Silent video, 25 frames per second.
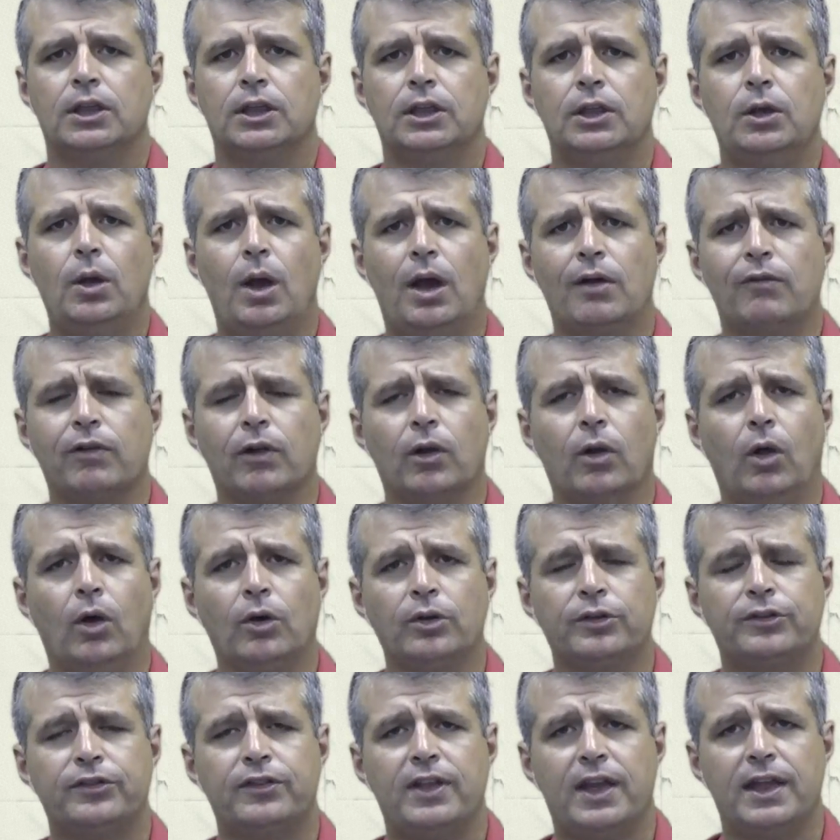you have a
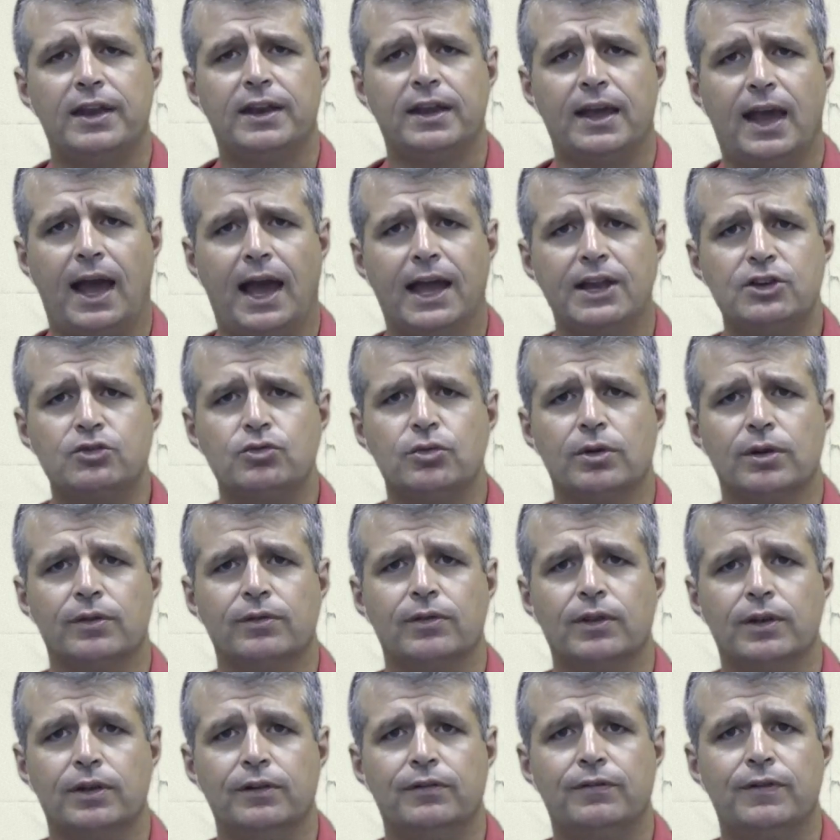long-standing hatred of
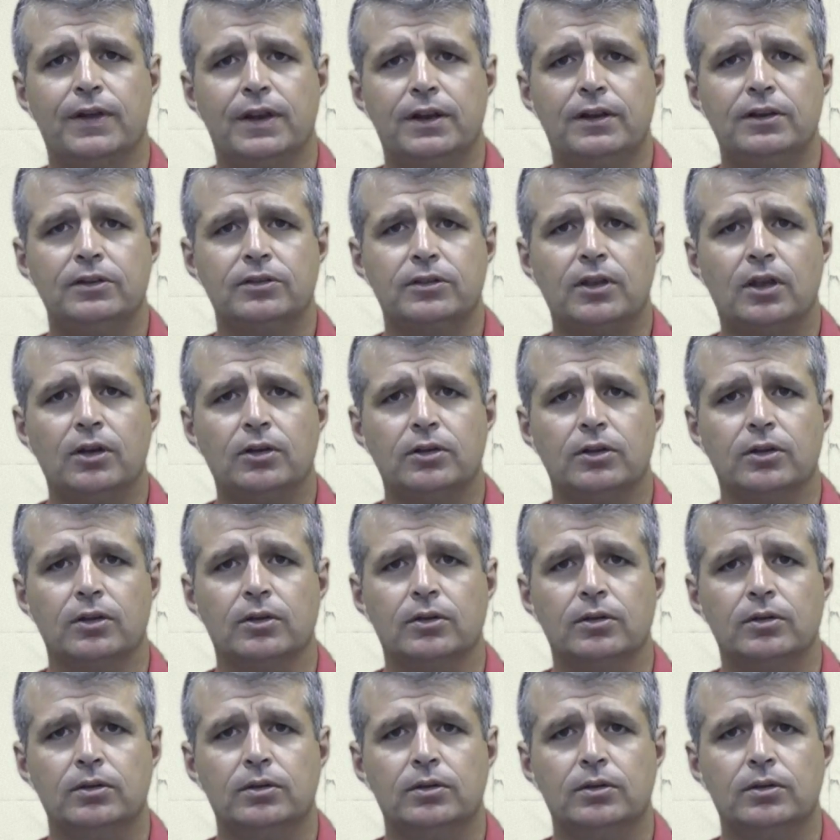the defendant, don't you?